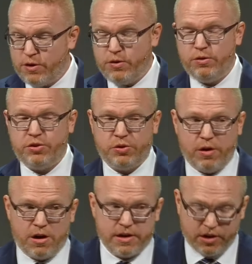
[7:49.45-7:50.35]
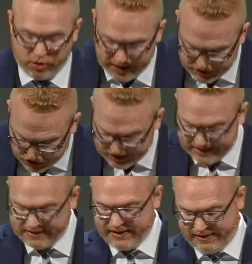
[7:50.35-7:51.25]
those who are in Christ
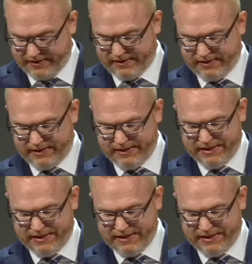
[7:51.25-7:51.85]
Jesus